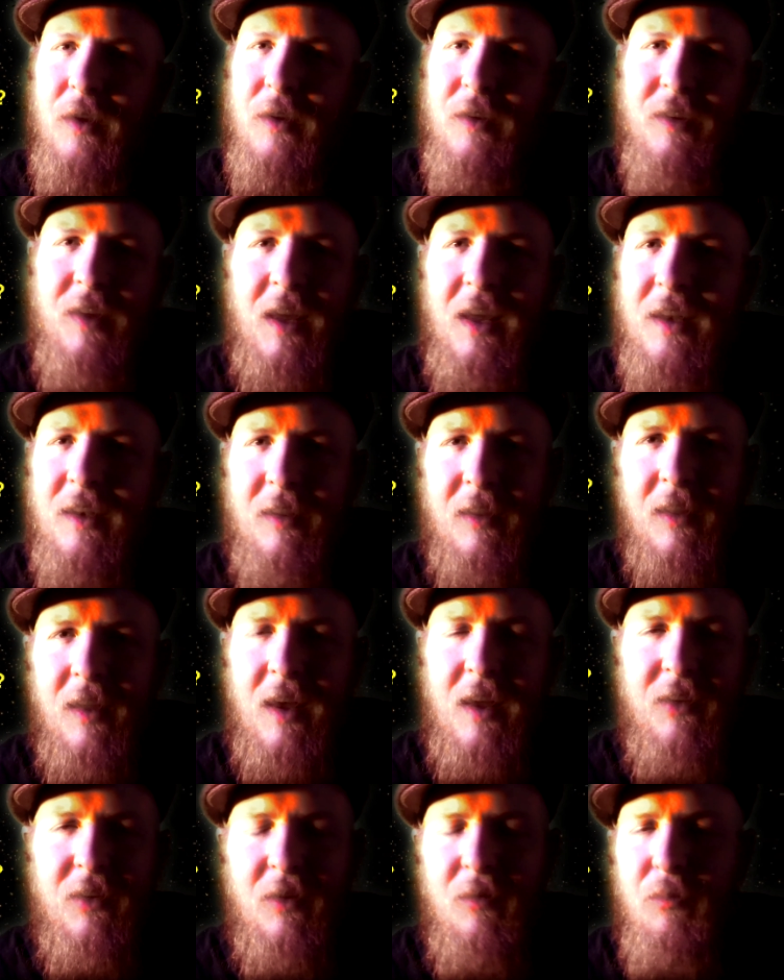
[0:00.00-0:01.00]

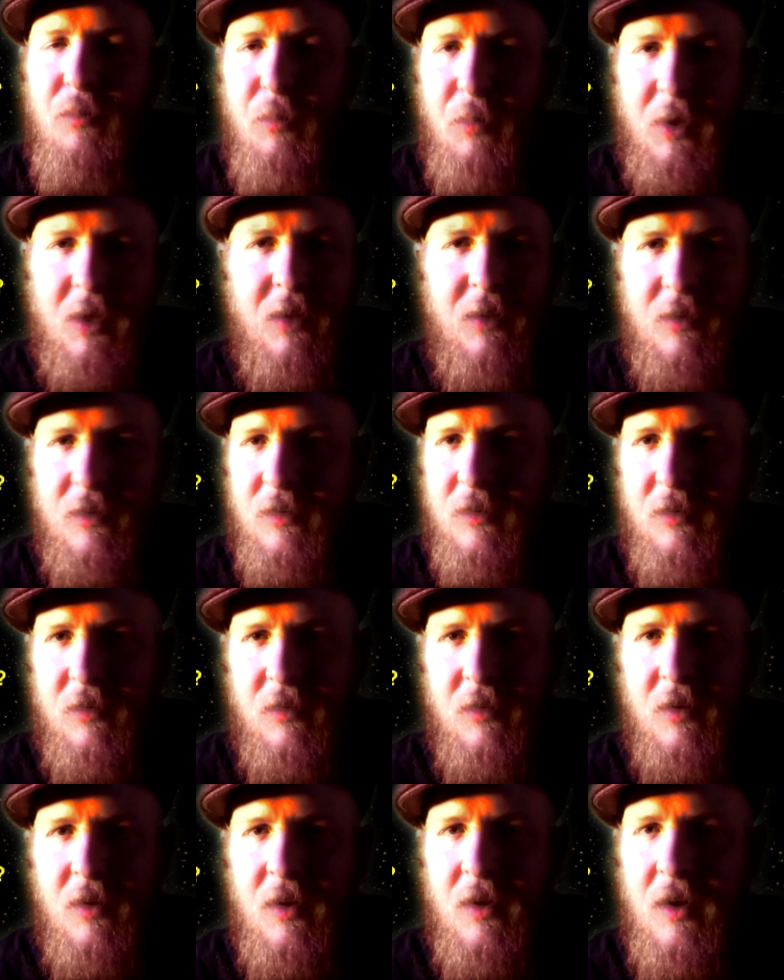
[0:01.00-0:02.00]
tantalizing
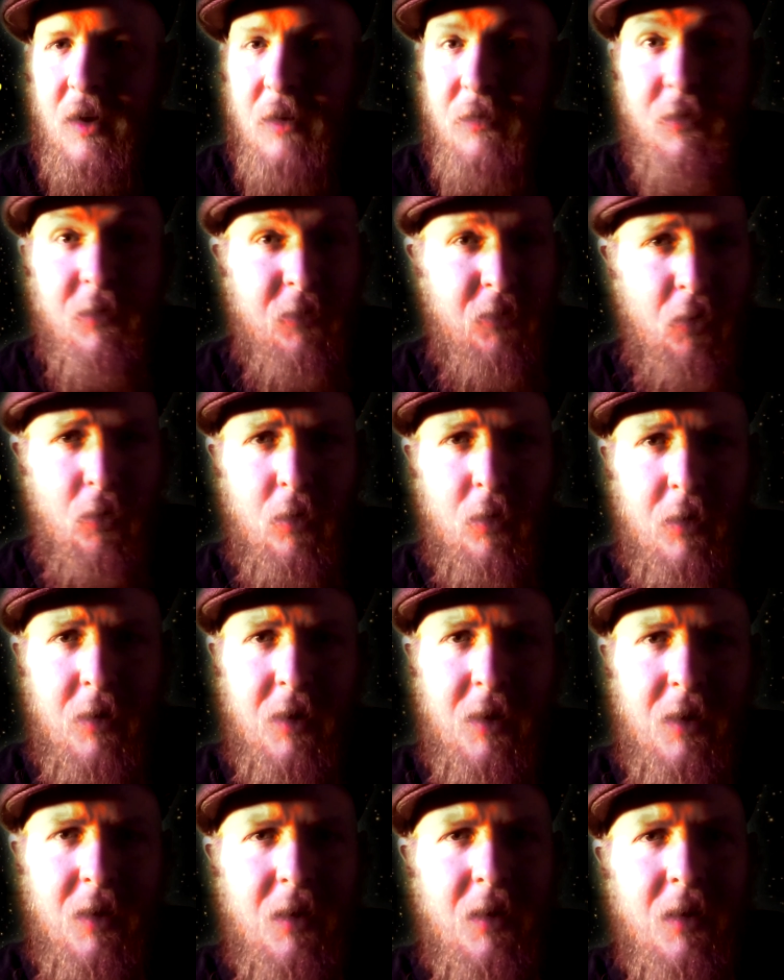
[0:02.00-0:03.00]
beats of
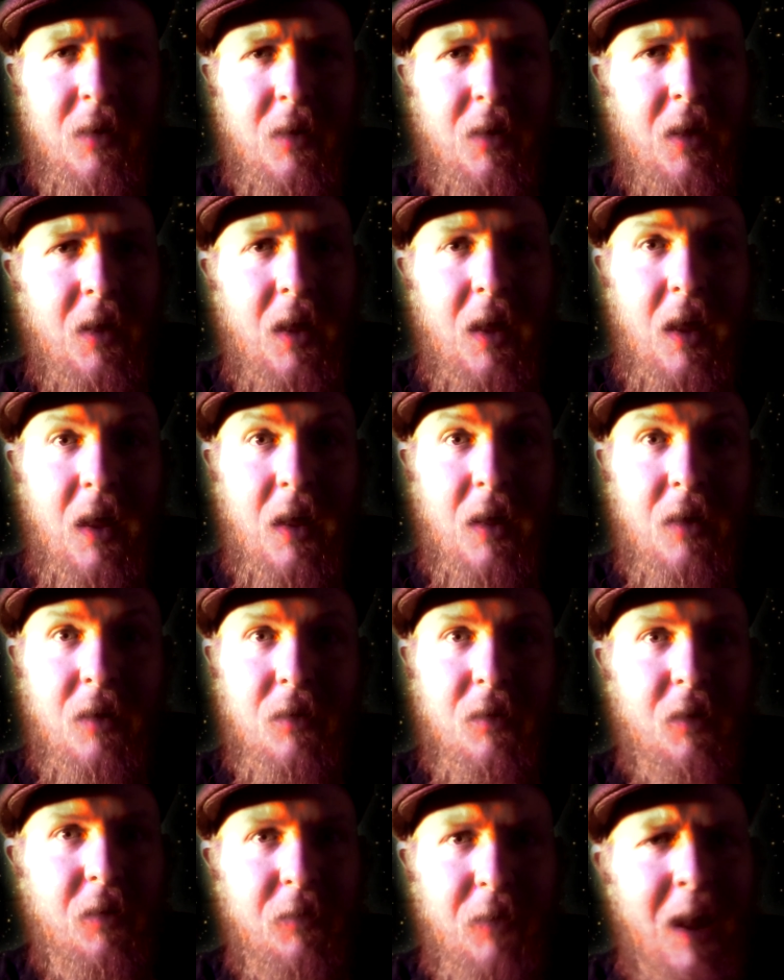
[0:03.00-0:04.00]
story
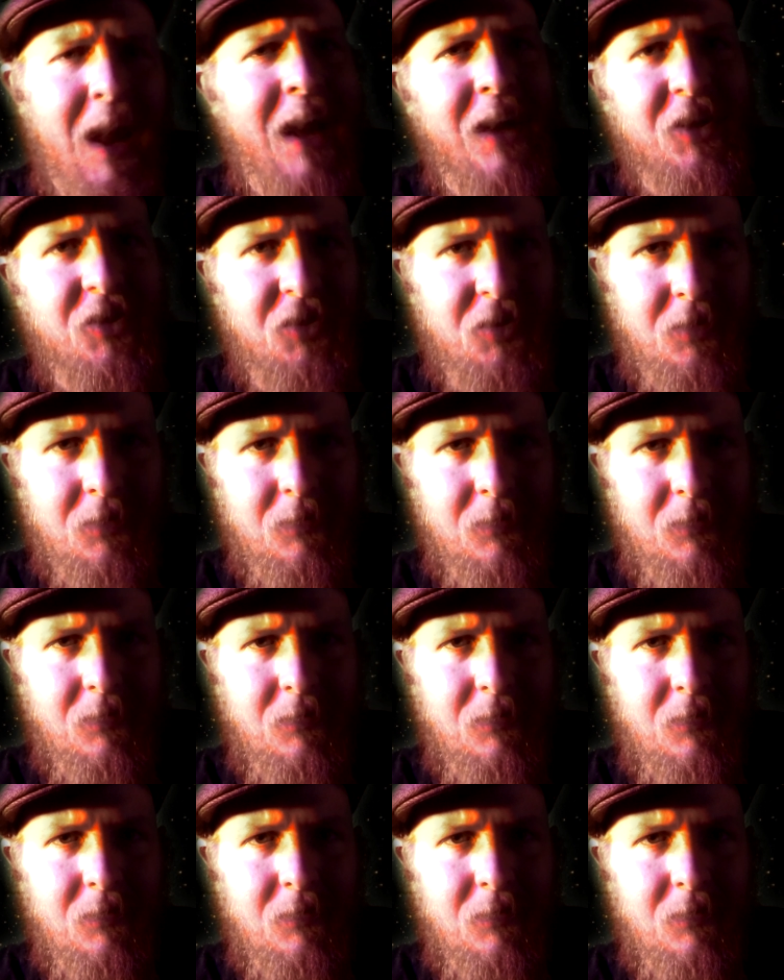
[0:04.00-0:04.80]
and of action.